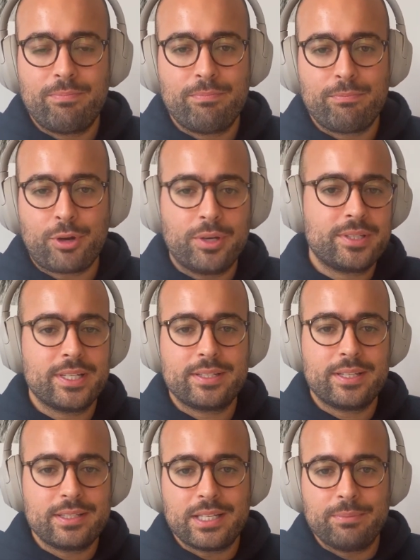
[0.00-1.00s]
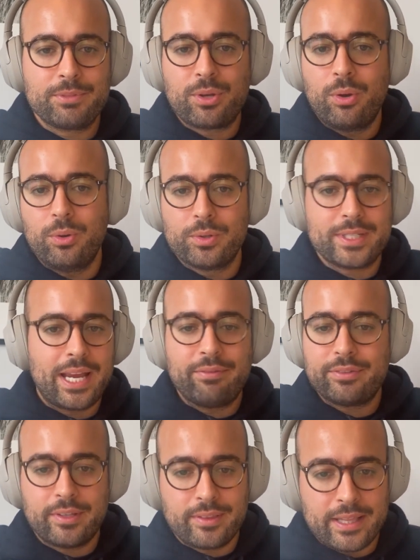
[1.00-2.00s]
process that seems core to
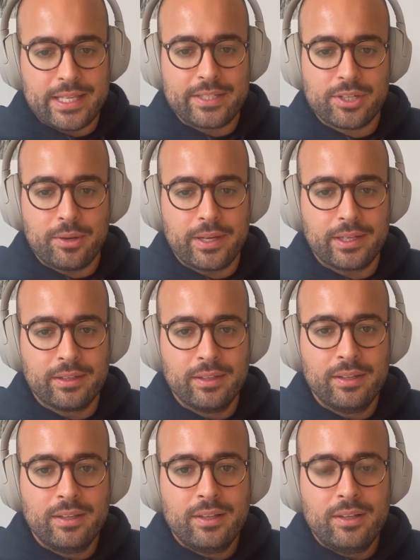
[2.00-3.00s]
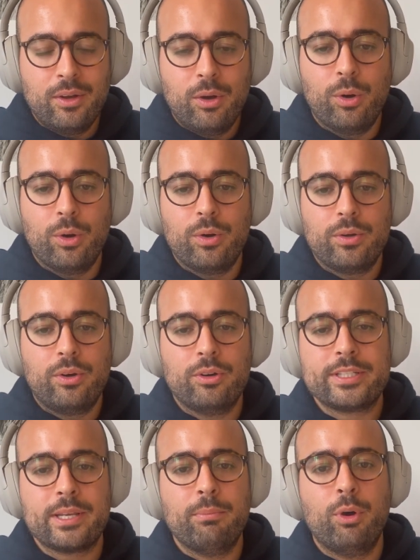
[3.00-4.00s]
everything that they're doing? Or
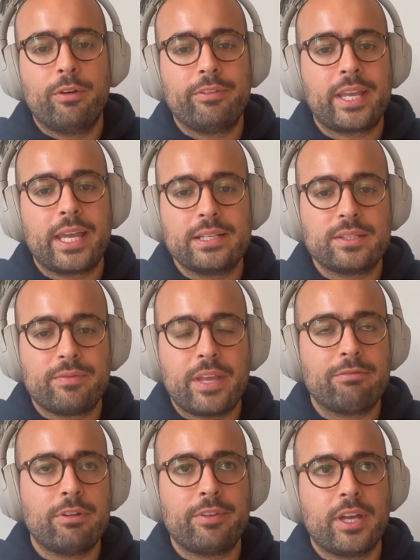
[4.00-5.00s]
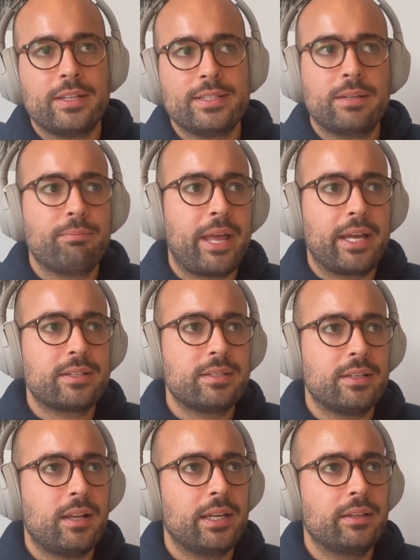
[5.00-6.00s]
is it more of a case of they're reverting back
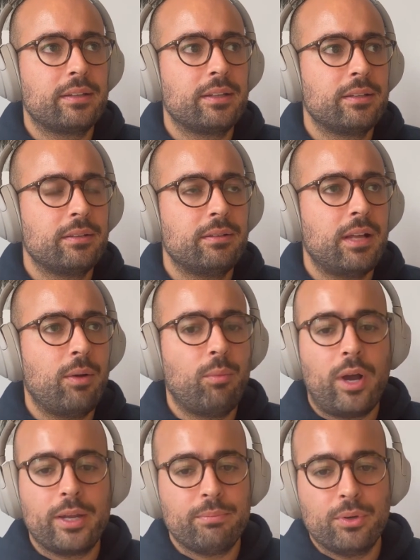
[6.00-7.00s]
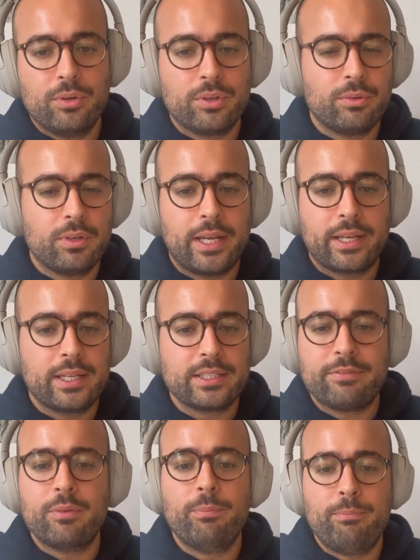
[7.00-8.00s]
to like a whiteboard or like a
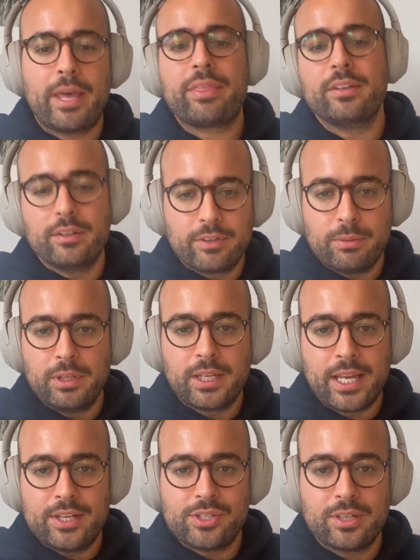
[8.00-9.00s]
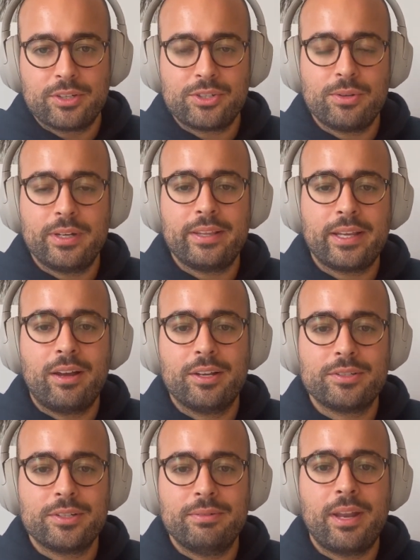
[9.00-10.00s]
different method of communication? Because surely they can't
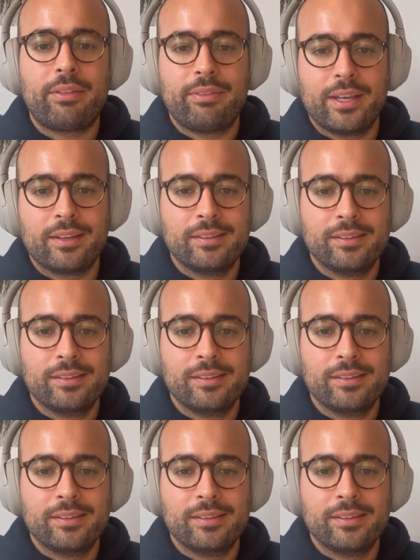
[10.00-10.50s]
do nothing.